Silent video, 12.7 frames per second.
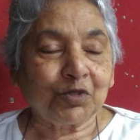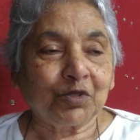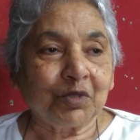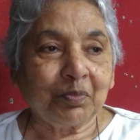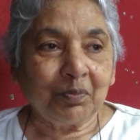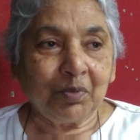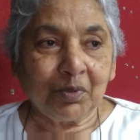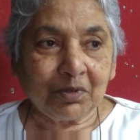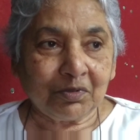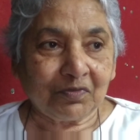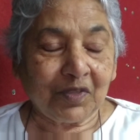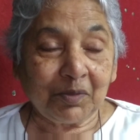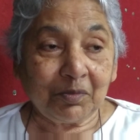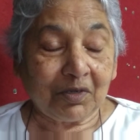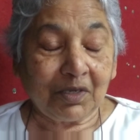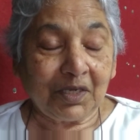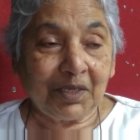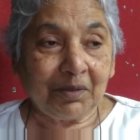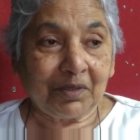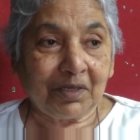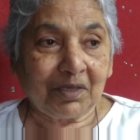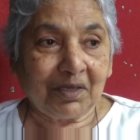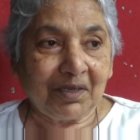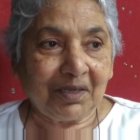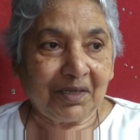course, both of them really
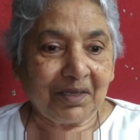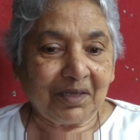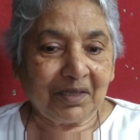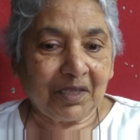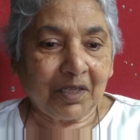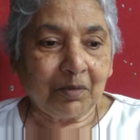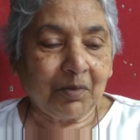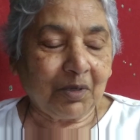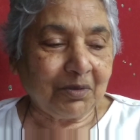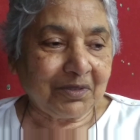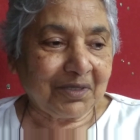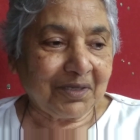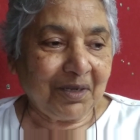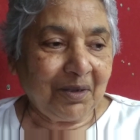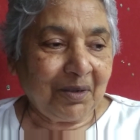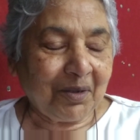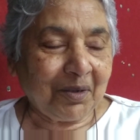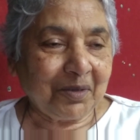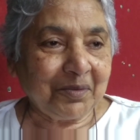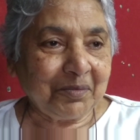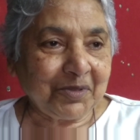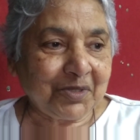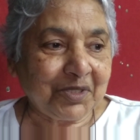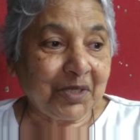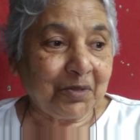came out
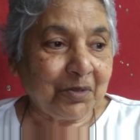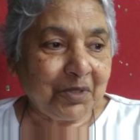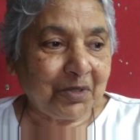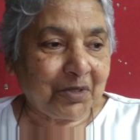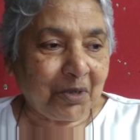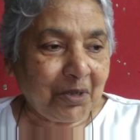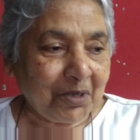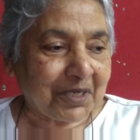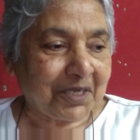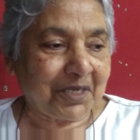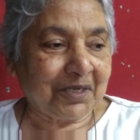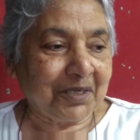almost, they couldn't talk.